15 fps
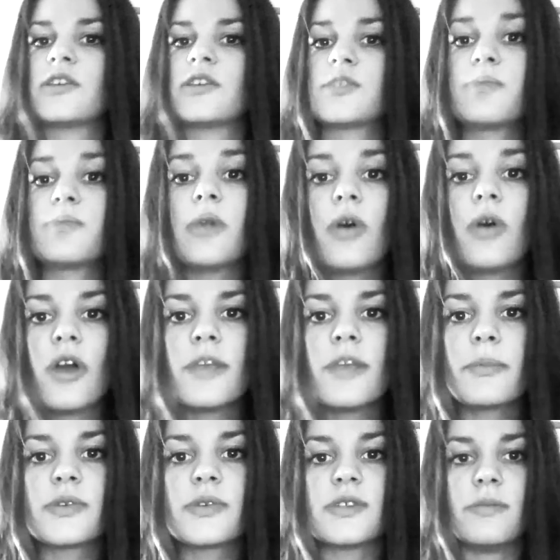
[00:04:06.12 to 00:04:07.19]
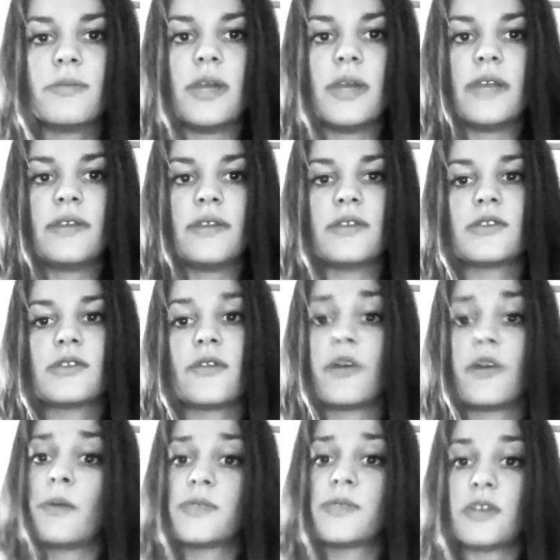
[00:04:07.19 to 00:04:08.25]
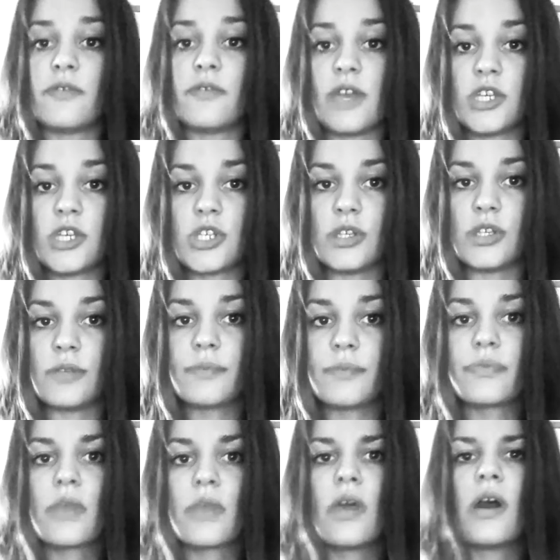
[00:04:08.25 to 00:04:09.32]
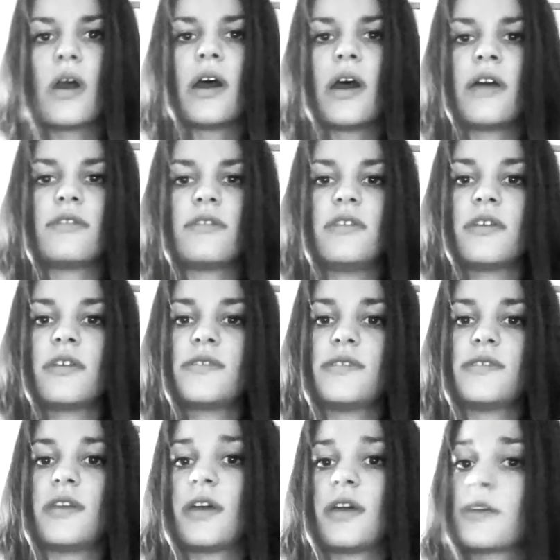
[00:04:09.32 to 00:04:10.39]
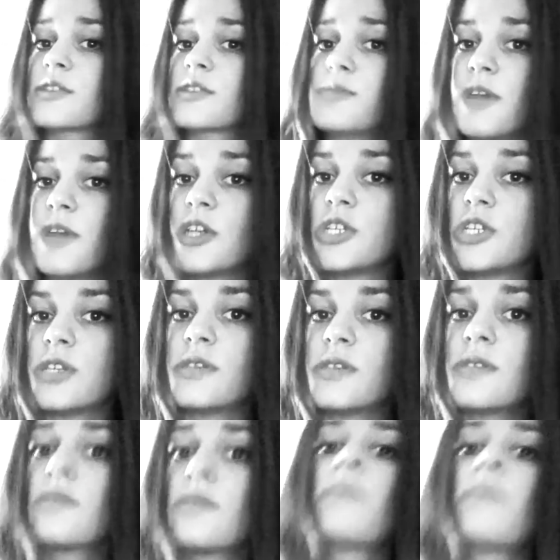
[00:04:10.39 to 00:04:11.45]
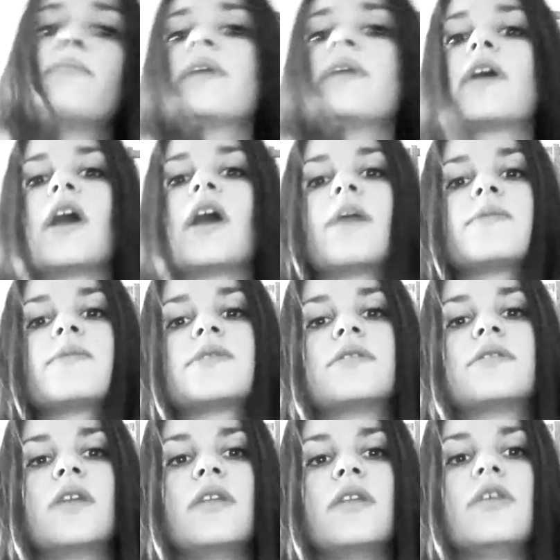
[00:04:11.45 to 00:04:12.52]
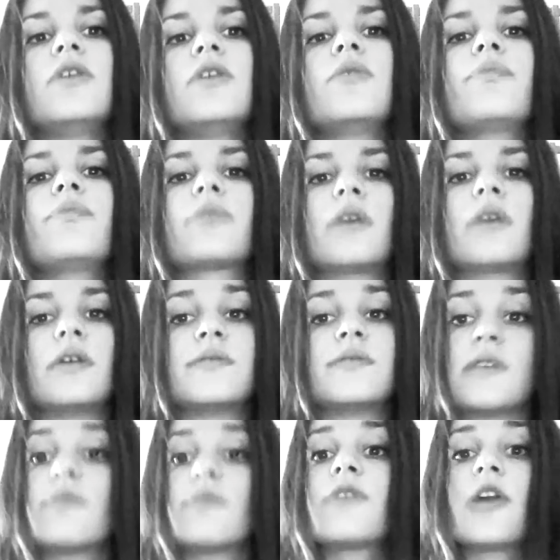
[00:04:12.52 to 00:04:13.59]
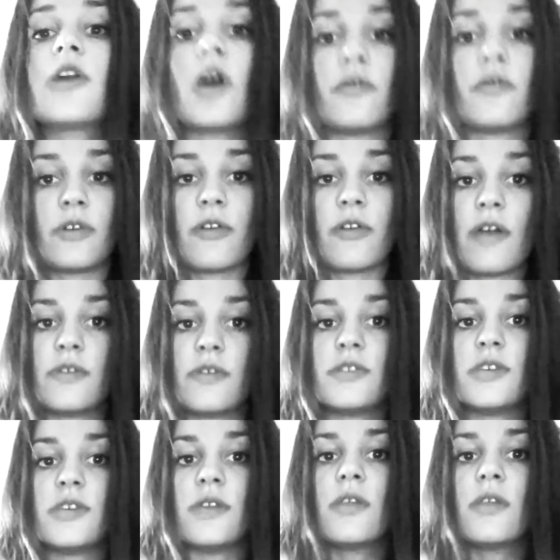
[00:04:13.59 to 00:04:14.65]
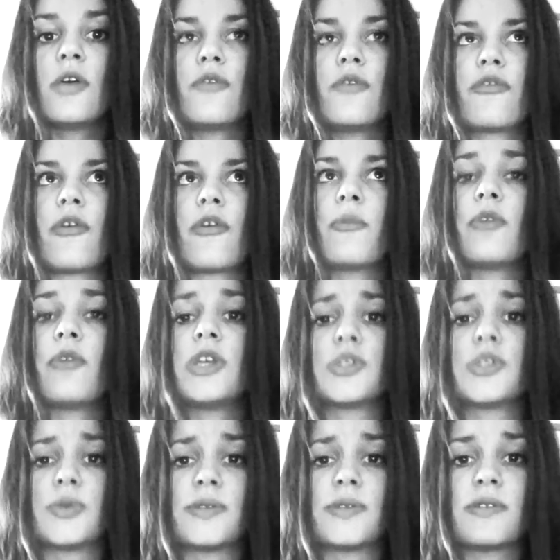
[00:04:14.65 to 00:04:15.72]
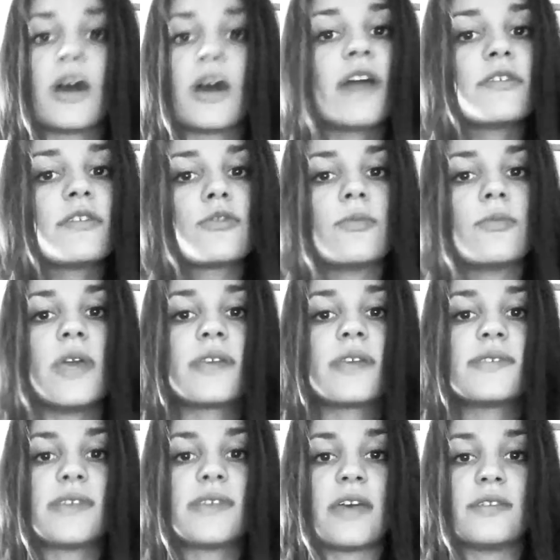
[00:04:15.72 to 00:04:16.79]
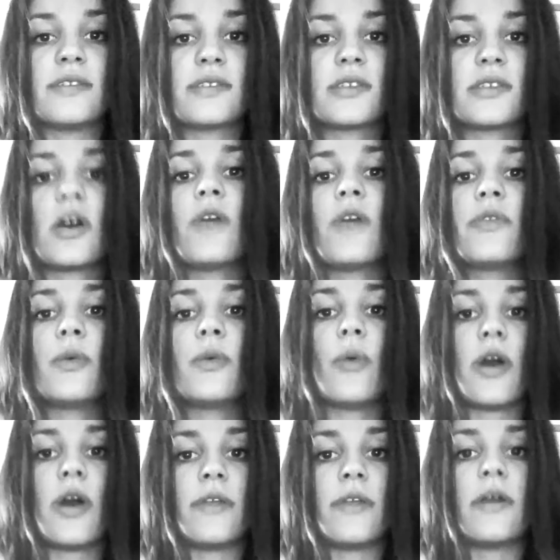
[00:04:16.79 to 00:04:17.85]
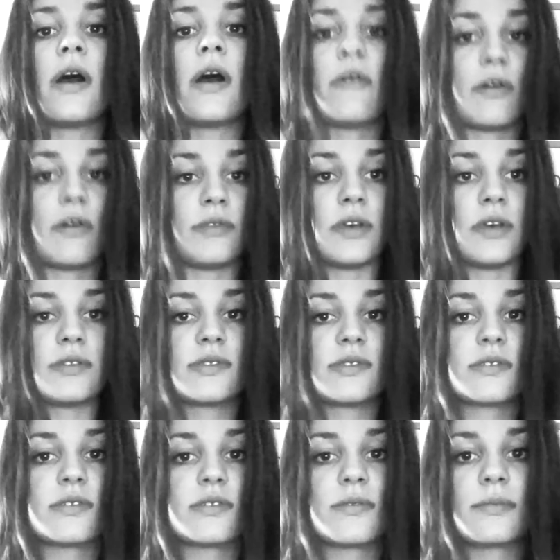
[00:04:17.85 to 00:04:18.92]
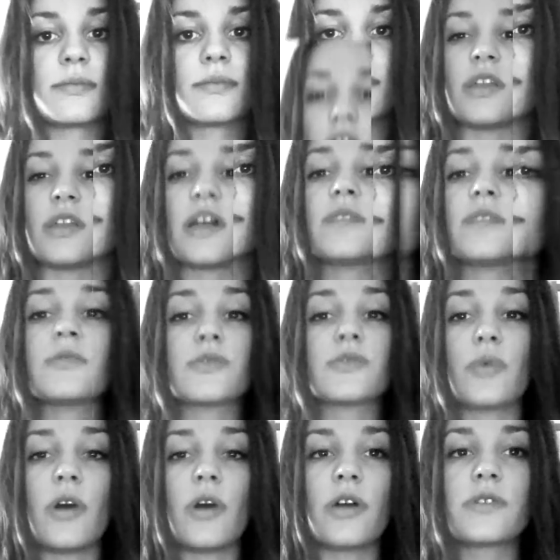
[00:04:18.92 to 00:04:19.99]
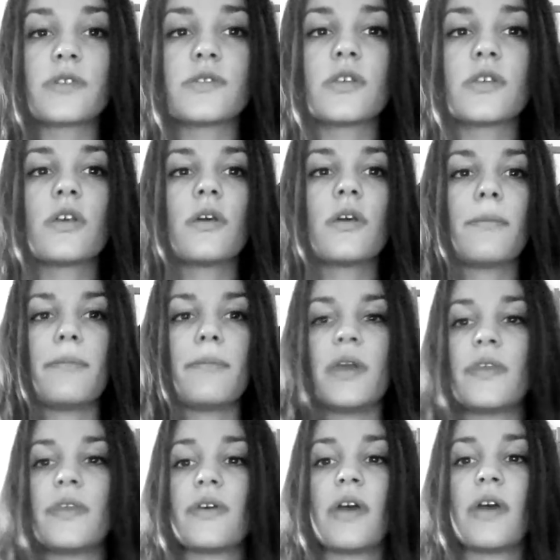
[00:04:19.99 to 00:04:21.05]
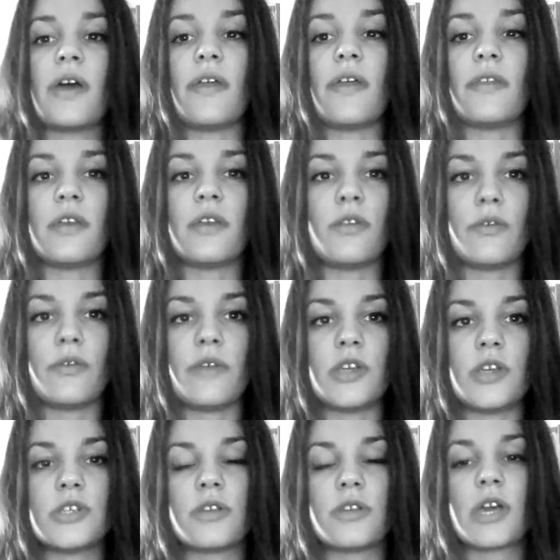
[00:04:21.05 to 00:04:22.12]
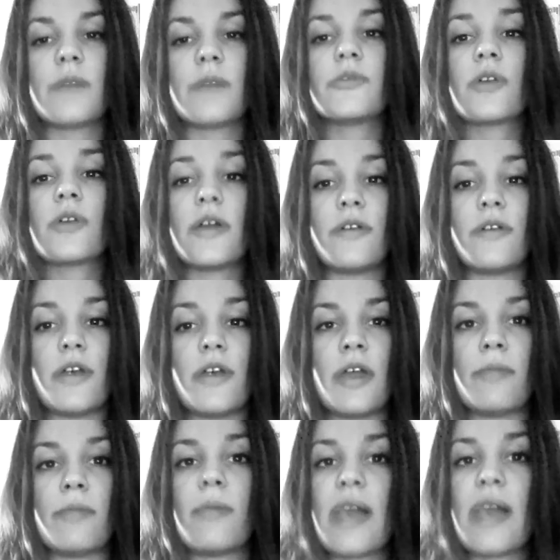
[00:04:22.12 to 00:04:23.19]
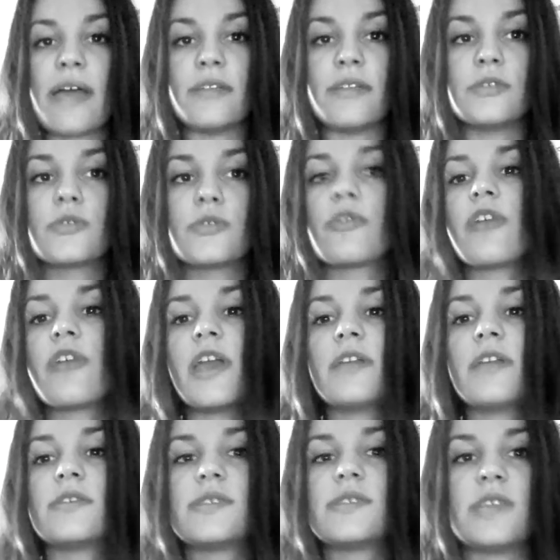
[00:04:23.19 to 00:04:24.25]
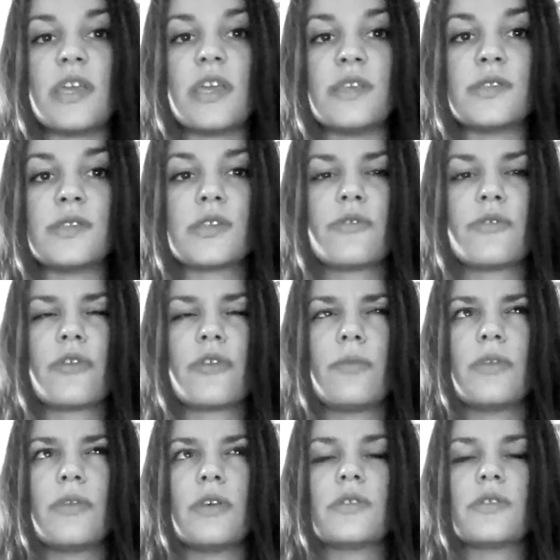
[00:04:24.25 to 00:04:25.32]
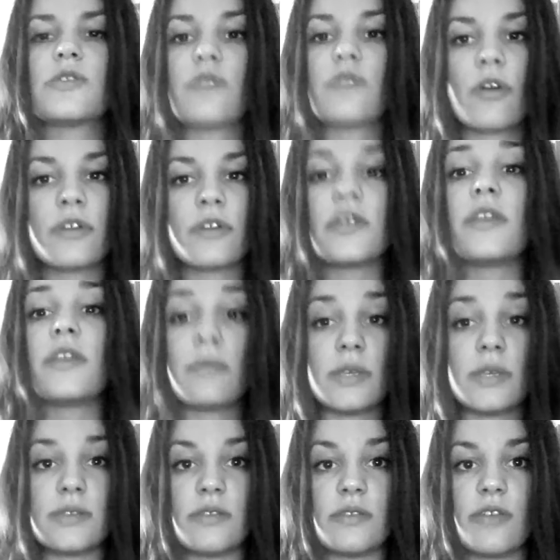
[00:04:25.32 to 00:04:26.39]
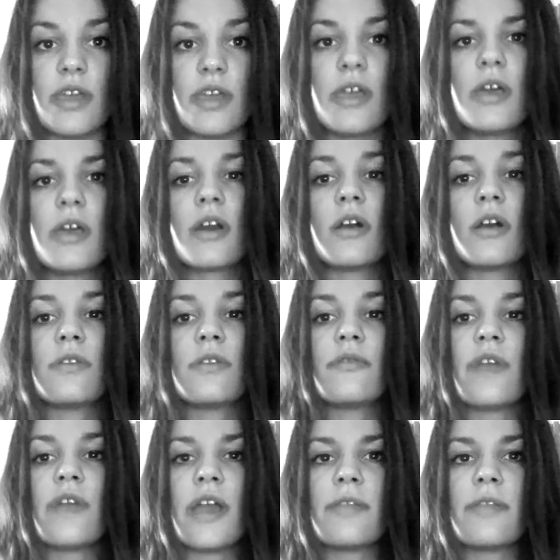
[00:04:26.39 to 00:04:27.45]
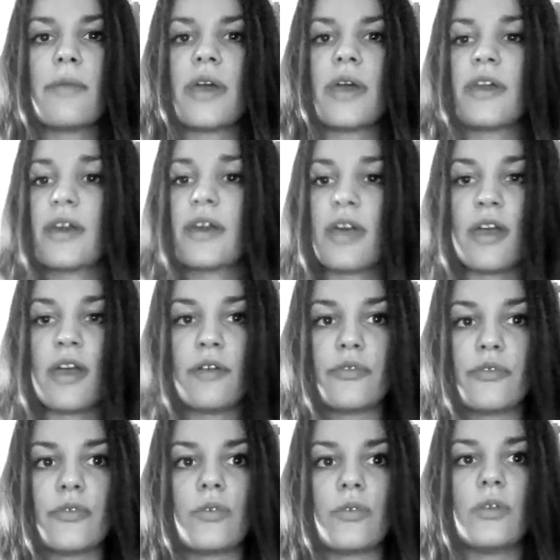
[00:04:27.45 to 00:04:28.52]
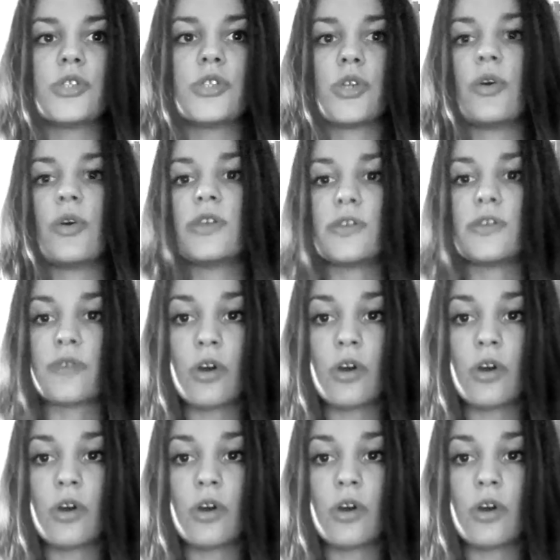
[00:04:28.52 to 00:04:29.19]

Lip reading: unexplored possibilities of observation. Artistic expression becomes the new center of gravity from which to start to make sense of the world around us. In Almo's works, myth and innovation come together and blend to create scenes from the strong dynamicity conveyed by a careful choice of